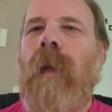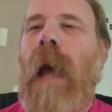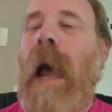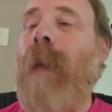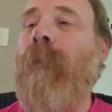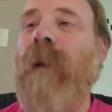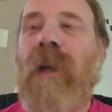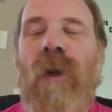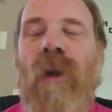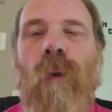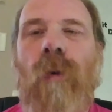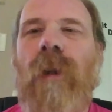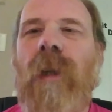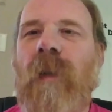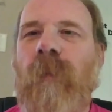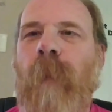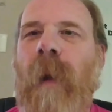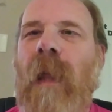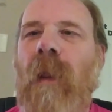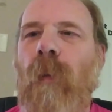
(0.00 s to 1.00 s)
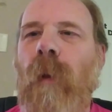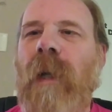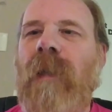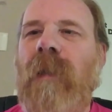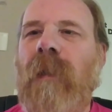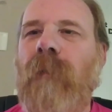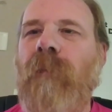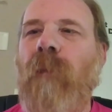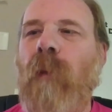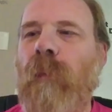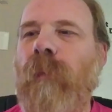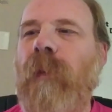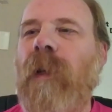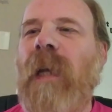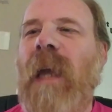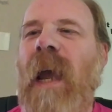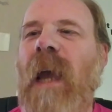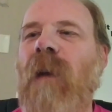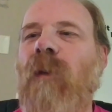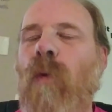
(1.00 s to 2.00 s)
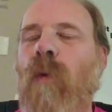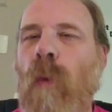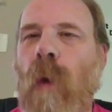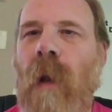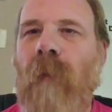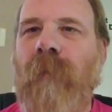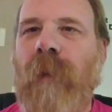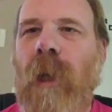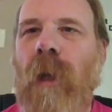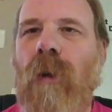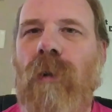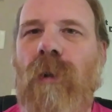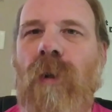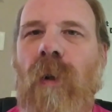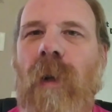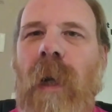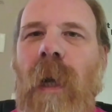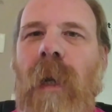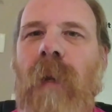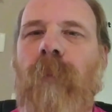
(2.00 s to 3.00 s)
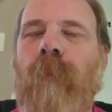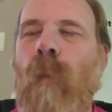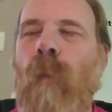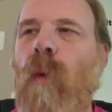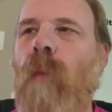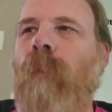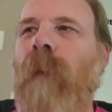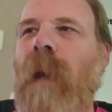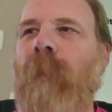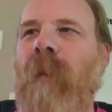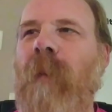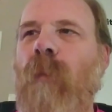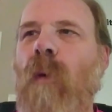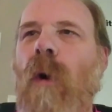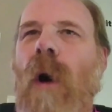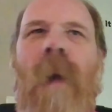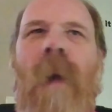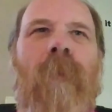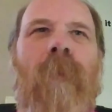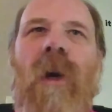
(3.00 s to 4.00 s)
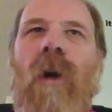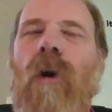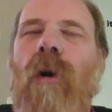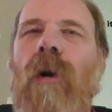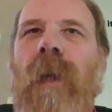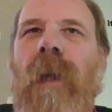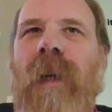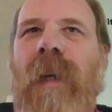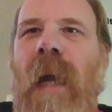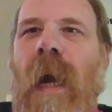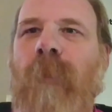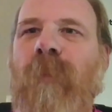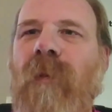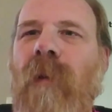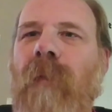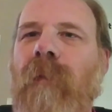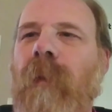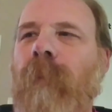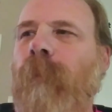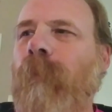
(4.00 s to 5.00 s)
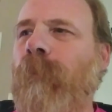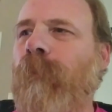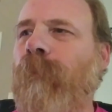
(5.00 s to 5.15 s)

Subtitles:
I've been doing this, by the way, for 10, 12 years, okay, maybe more. I'm an early adopter of it.